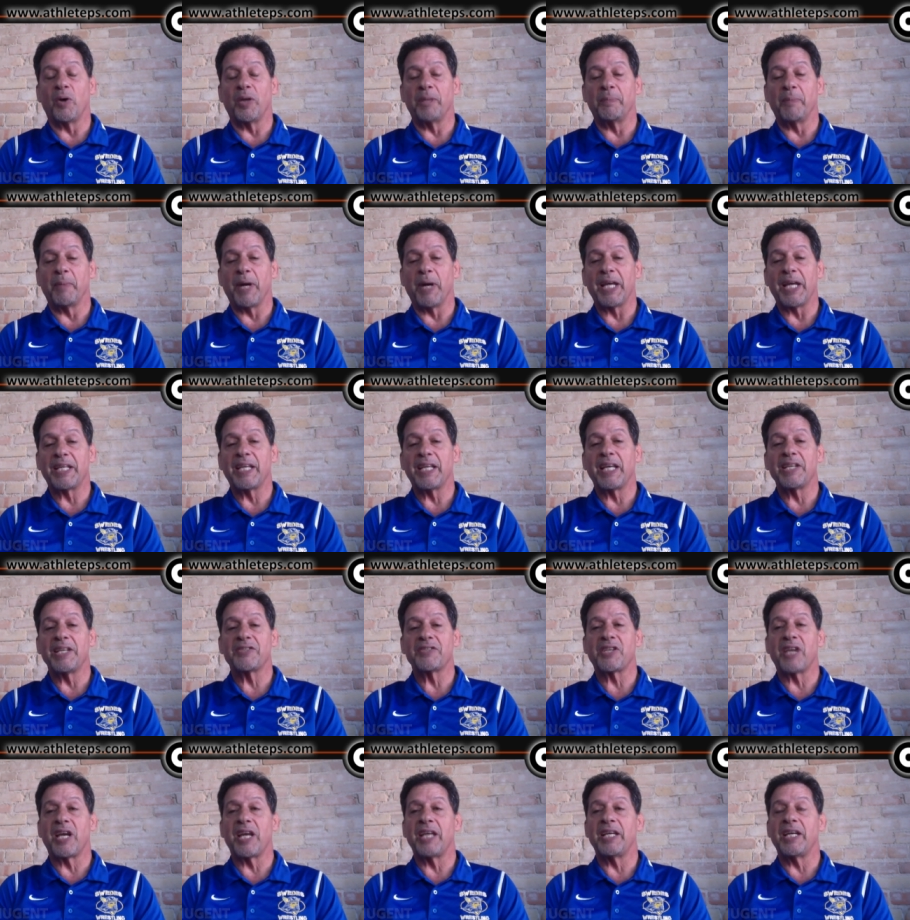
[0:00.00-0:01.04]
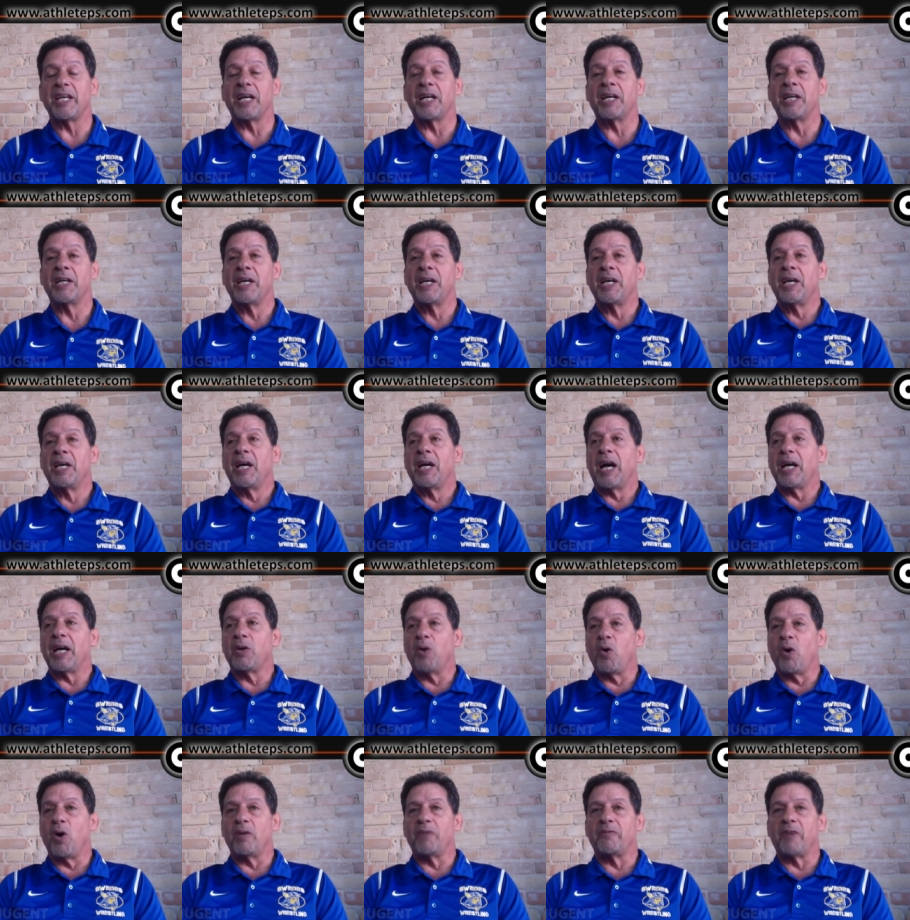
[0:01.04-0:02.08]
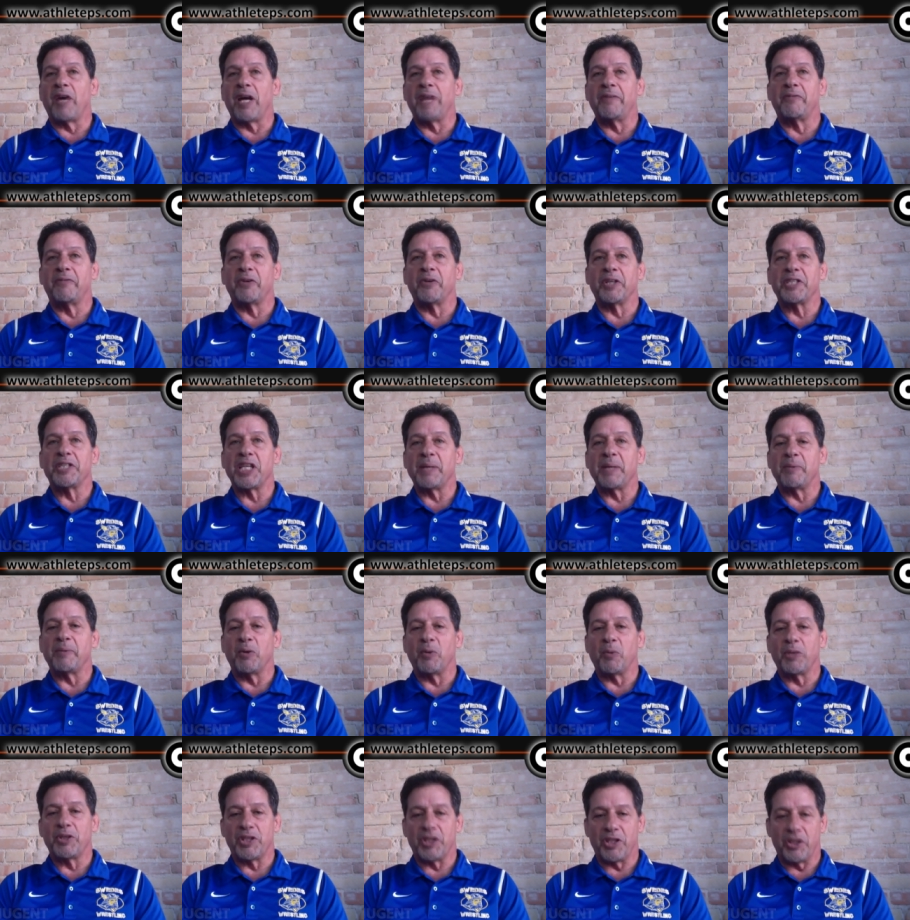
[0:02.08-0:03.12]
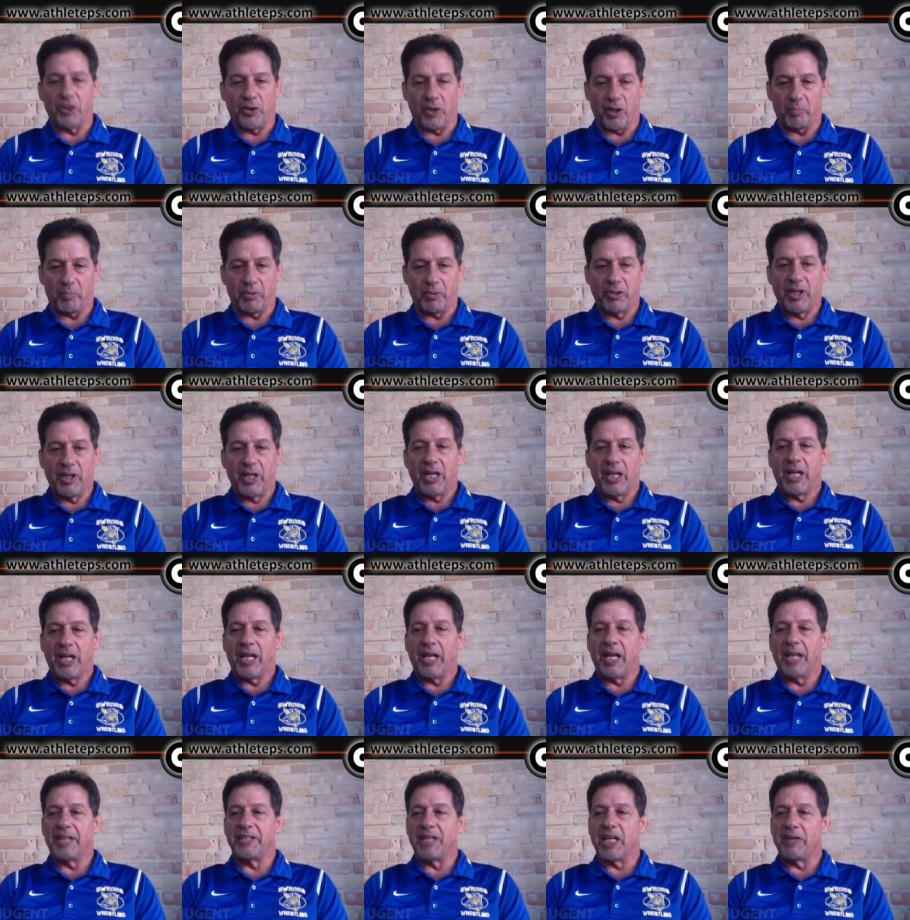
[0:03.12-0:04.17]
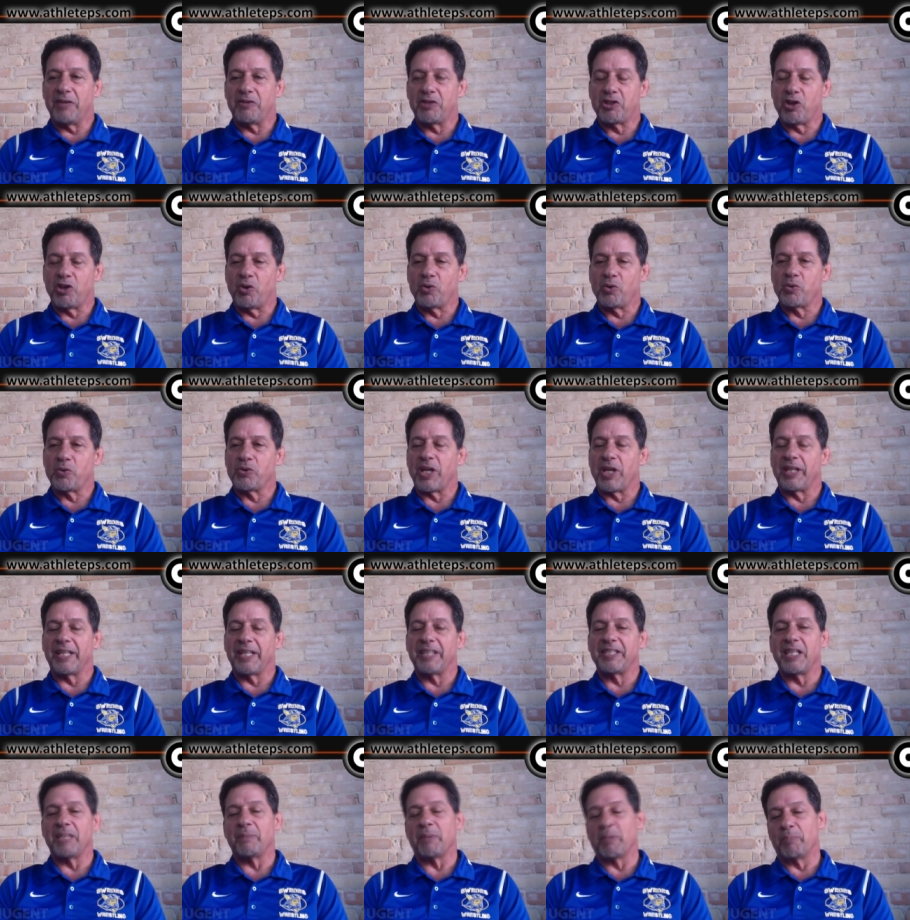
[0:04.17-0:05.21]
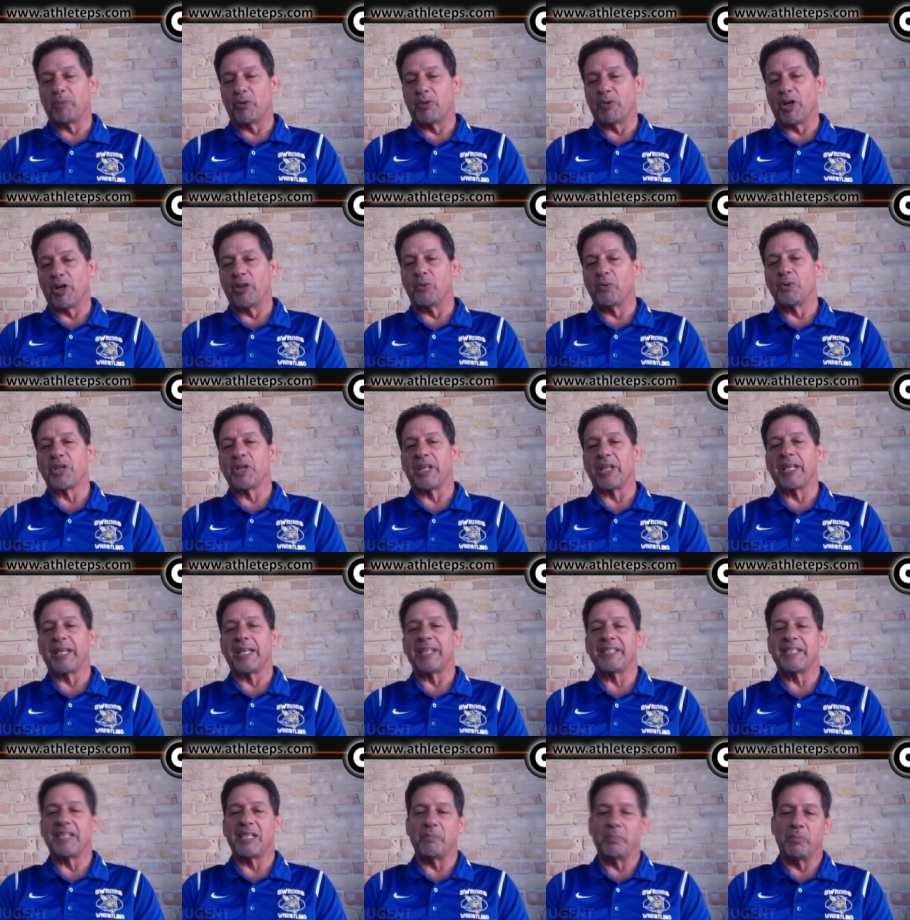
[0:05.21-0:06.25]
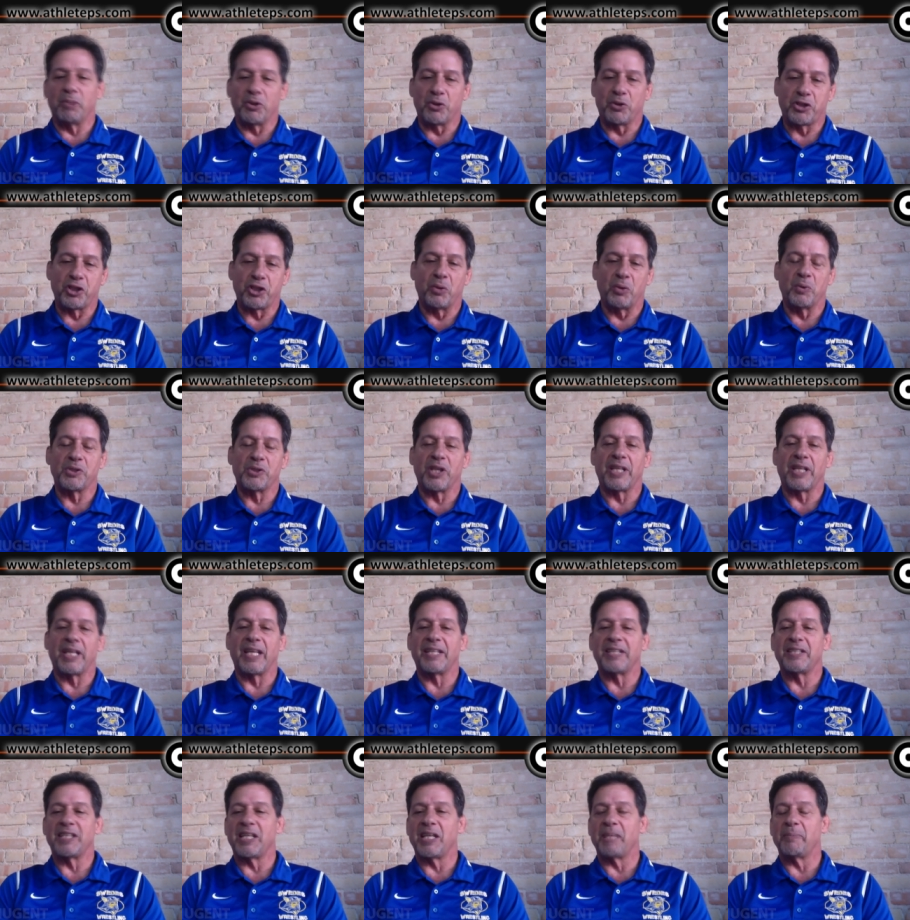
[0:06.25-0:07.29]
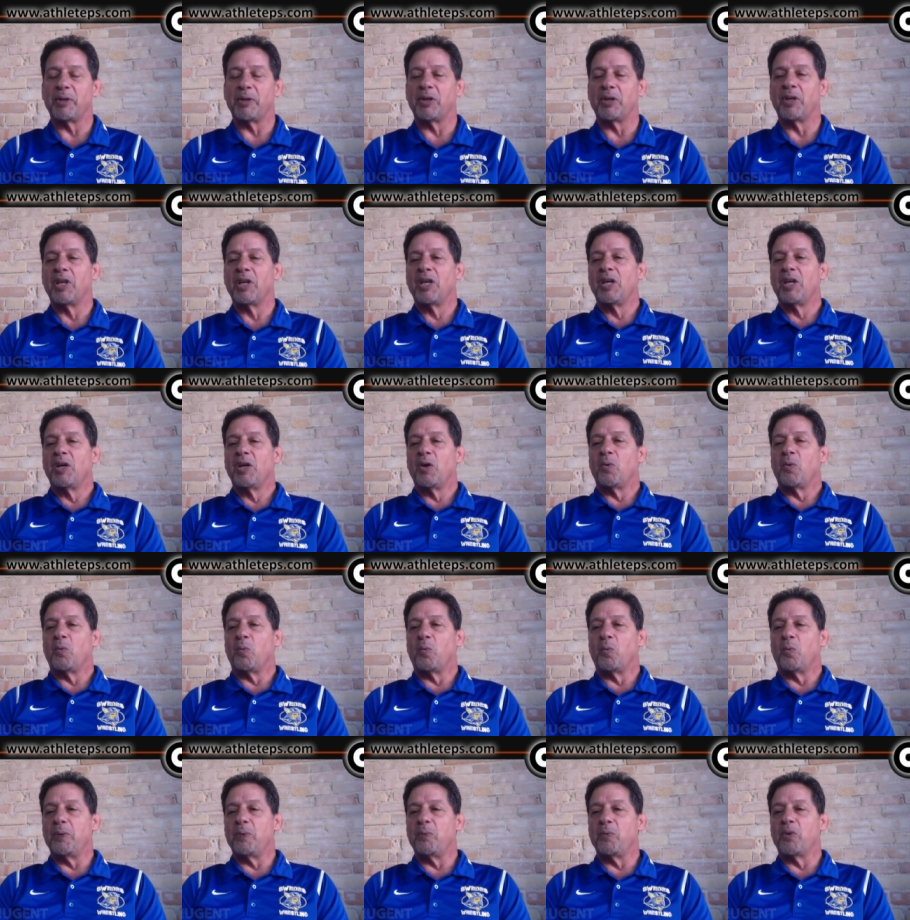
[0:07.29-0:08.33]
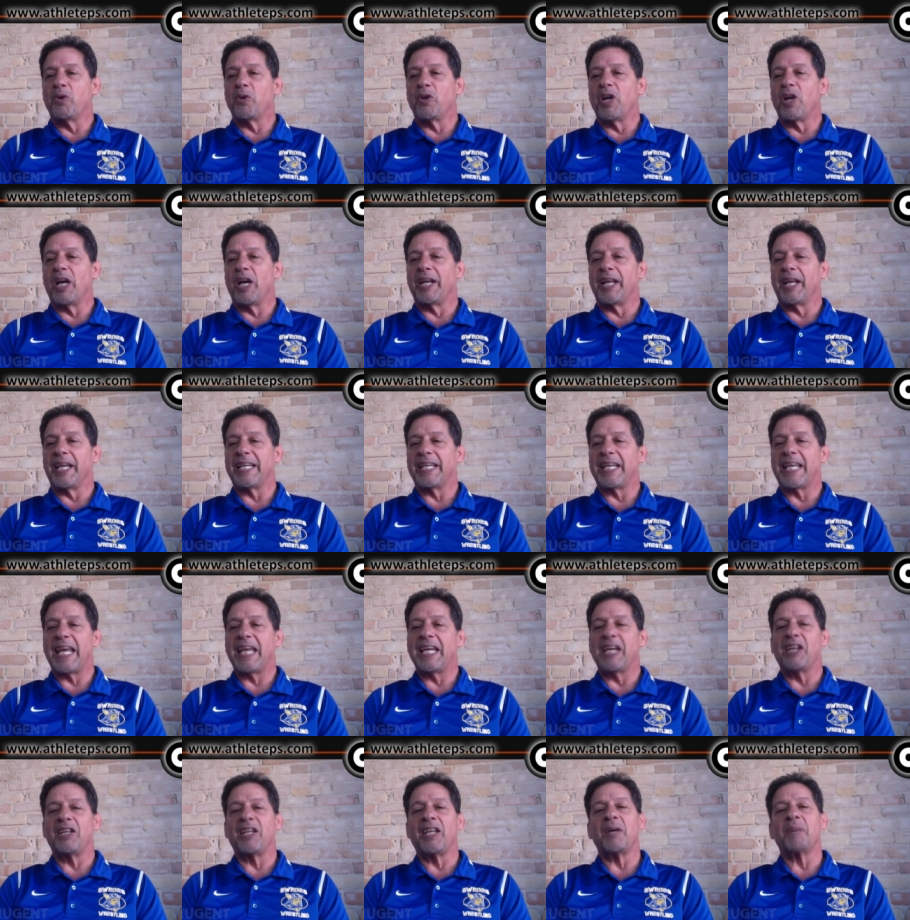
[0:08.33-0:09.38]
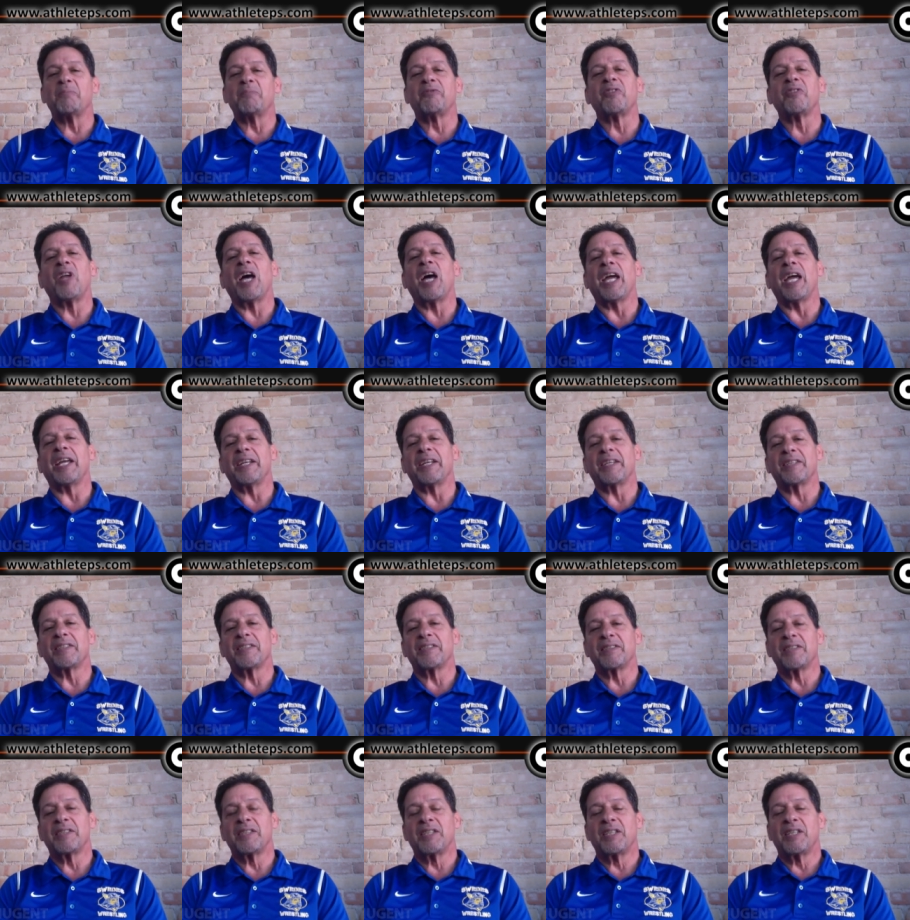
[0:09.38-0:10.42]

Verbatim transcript: In my case, I uh, I qualified for a team that went to Europe, and Dave Schultz was on that team. My brother was on that team. Bill Scherr was on that team, and we were on a KLM flight